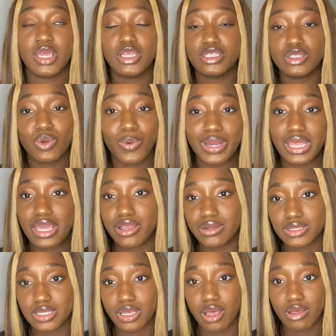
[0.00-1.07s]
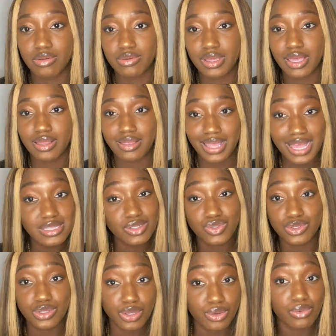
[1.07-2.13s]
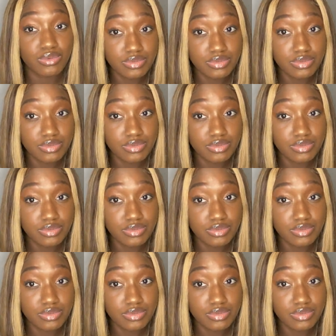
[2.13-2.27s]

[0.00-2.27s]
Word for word: 20 years ago. And that's new.